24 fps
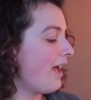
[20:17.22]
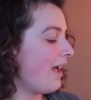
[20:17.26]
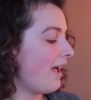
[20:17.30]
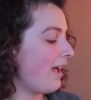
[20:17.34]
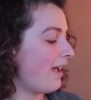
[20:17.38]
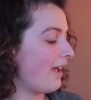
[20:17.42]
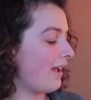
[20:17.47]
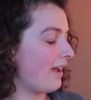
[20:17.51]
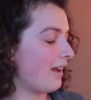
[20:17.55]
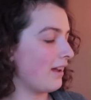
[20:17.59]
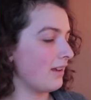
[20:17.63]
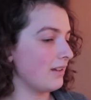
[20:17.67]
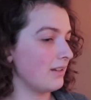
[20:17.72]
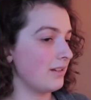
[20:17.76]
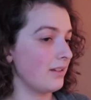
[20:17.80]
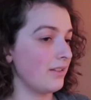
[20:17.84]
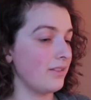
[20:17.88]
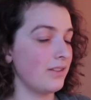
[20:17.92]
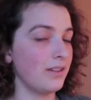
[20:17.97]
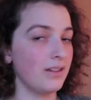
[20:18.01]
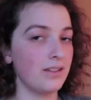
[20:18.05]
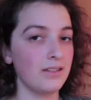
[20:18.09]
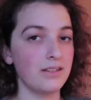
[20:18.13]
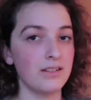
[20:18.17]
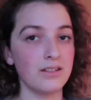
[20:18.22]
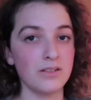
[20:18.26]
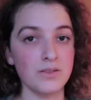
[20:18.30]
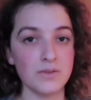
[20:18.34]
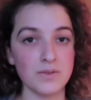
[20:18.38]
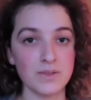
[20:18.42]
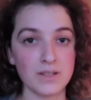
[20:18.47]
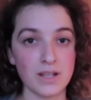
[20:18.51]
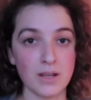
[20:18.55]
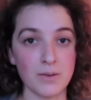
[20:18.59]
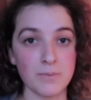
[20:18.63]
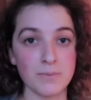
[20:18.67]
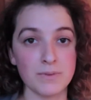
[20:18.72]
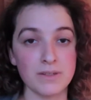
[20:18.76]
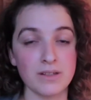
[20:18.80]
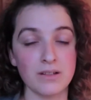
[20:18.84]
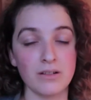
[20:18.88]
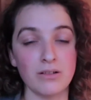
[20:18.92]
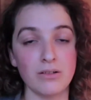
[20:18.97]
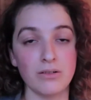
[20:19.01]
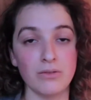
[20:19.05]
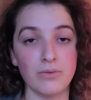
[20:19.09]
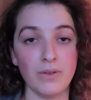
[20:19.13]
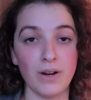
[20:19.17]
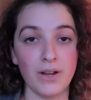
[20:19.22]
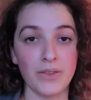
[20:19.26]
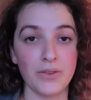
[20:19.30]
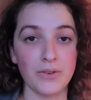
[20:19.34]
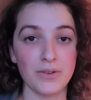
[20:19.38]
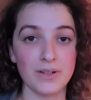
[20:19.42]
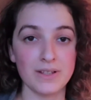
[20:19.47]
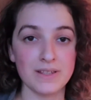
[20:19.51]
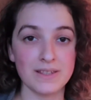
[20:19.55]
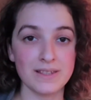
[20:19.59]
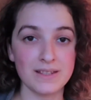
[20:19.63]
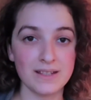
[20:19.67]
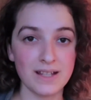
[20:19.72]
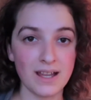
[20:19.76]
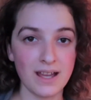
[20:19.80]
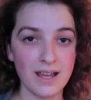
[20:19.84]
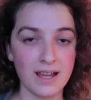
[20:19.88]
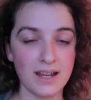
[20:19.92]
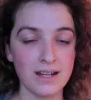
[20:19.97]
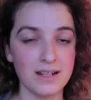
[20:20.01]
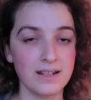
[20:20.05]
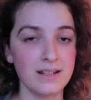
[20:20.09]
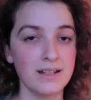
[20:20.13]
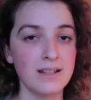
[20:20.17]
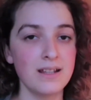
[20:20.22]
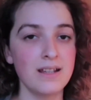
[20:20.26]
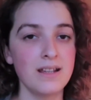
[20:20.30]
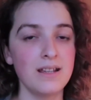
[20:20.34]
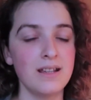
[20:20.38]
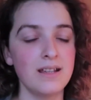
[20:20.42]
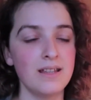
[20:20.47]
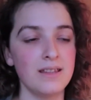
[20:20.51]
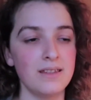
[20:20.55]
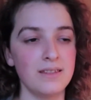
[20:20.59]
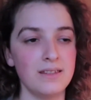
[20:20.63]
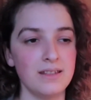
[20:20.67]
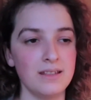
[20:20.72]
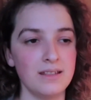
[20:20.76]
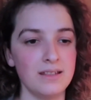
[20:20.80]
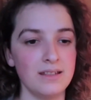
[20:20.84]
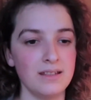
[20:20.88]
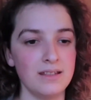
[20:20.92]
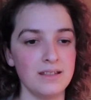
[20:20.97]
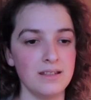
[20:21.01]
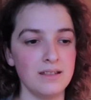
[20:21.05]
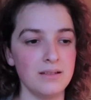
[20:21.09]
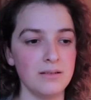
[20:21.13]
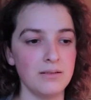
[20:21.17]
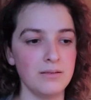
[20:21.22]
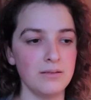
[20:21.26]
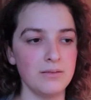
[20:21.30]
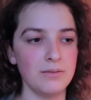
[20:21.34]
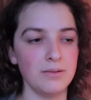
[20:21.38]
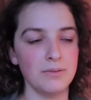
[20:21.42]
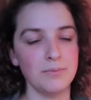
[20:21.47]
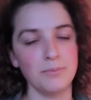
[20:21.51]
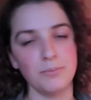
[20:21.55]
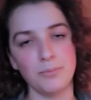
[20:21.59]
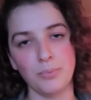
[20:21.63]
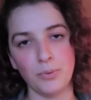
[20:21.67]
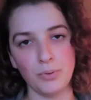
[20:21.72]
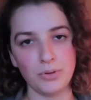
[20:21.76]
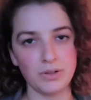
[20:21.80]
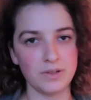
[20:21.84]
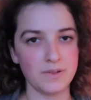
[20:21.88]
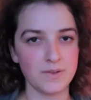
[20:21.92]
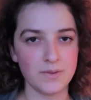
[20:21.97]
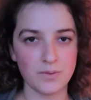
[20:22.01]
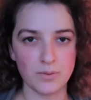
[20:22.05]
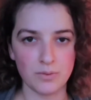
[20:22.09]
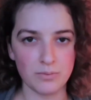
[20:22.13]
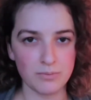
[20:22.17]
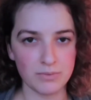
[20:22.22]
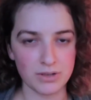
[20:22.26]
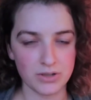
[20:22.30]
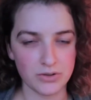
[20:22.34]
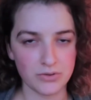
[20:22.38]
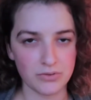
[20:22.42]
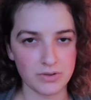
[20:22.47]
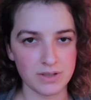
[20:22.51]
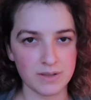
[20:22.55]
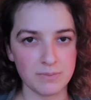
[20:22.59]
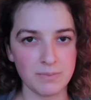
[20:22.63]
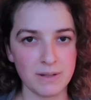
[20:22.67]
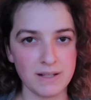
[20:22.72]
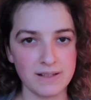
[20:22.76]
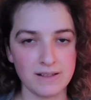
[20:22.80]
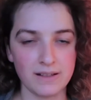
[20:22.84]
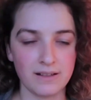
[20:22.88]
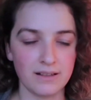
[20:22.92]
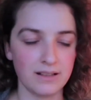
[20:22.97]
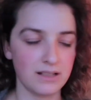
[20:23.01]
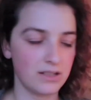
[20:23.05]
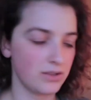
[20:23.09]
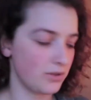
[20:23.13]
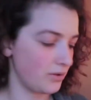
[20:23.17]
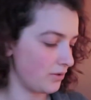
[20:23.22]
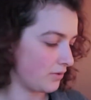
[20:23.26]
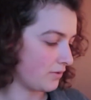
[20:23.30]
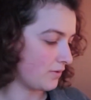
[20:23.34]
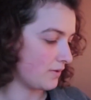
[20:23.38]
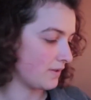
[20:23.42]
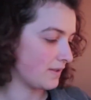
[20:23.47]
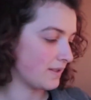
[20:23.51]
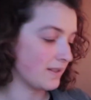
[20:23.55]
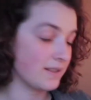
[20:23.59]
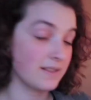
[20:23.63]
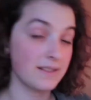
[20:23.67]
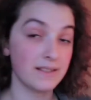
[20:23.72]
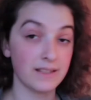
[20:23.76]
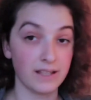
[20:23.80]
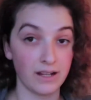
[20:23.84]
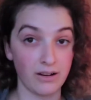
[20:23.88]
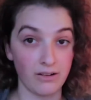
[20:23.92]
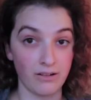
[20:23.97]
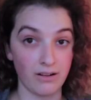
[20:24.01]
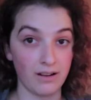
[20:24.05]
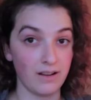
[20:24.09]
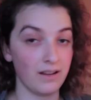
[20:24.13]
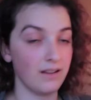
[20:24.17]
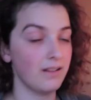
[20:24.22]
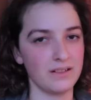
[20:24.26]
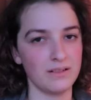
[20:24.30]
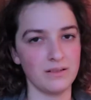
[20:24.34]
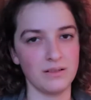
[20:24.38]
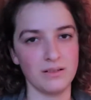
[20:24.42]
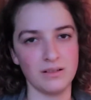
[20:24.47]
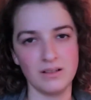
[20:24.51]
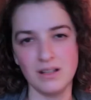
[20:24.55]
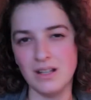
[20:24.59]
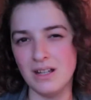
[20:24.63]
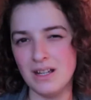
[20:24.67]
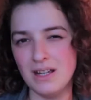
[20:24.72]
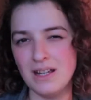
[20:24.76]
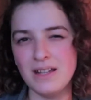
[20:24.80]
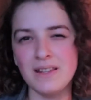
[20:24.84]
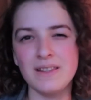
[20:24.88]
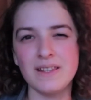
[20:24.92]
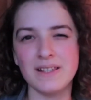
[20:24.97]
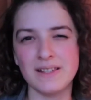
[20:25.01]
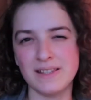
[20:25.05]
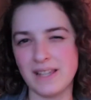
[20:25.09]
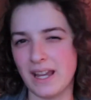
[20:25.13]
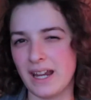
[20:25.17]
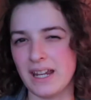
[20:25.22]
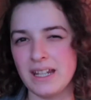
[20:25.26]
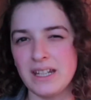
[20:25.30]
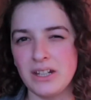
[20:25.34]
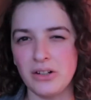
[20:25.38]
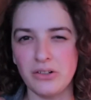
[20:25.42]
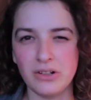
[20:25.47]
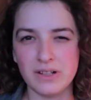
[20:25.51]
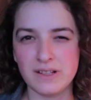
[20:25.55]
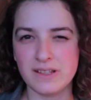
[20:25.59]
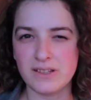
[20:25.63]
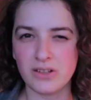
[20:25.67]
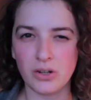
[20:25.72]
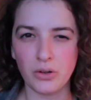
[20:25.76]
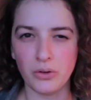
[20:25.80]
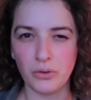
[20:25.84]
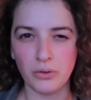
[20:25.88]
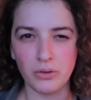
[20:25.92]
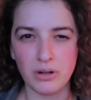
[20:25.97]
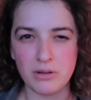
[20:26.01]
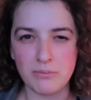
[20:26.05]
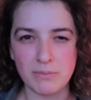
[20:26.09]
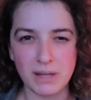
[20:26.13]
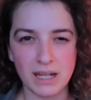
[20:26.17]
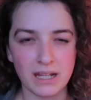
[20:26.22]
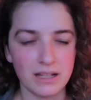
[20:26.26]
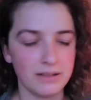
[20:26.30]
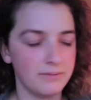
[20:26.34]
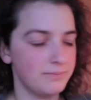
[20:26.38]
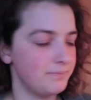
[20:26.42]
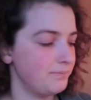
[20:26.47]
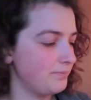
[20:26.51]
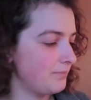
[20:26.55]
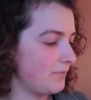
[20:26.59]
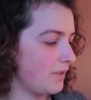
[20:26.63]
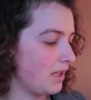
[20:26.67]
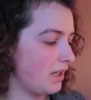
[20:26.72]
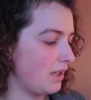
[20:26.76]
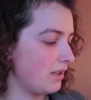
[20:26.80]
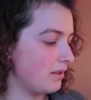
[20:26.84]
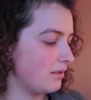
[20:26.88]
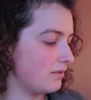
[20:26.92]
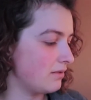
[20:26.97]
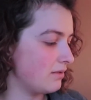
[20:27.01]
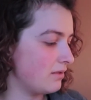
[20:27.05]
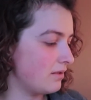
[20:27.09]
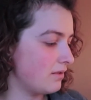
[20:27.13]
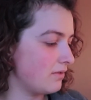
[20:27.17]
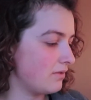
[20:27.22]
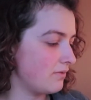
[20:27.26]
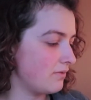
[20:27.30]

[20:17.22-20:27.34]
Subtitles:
And then the news comes that her father has died. The boarding school mistress basically turns Sarah to the secondary scullery maid and